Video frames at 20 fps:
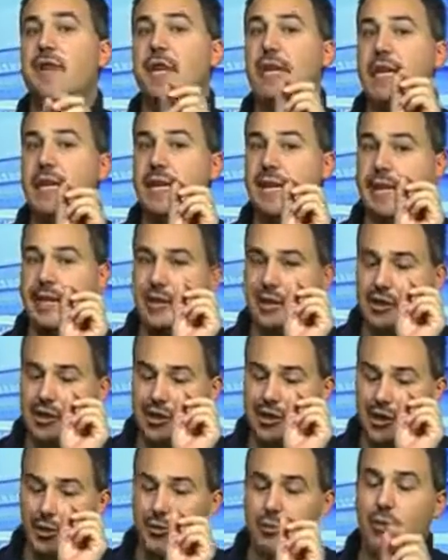he is
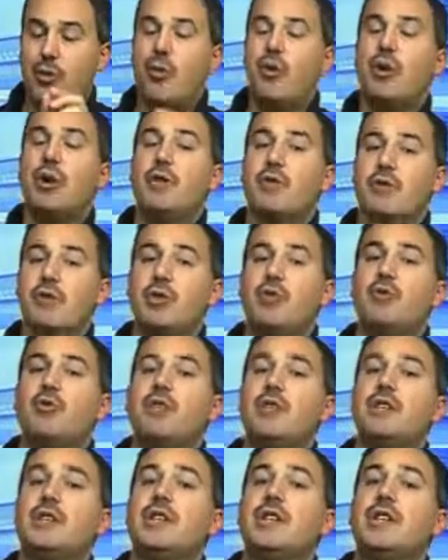supporting a view
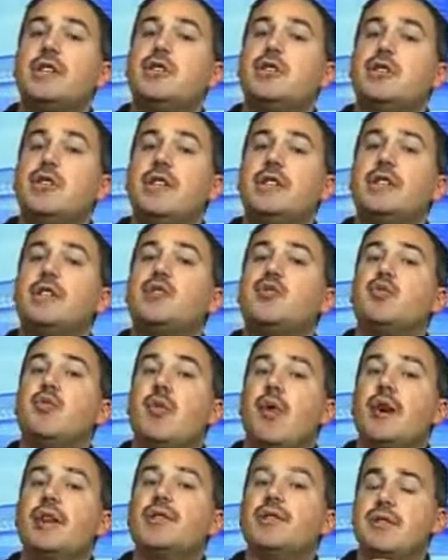which says Jesus
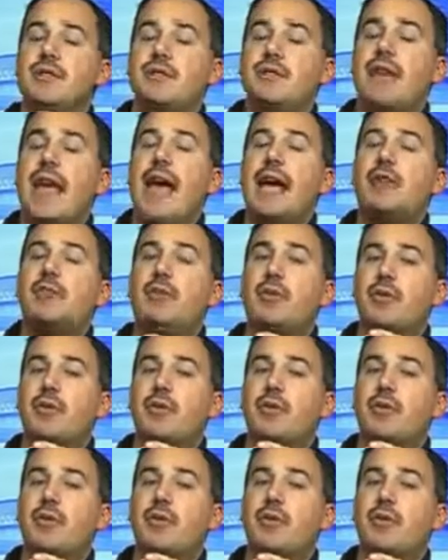was in fact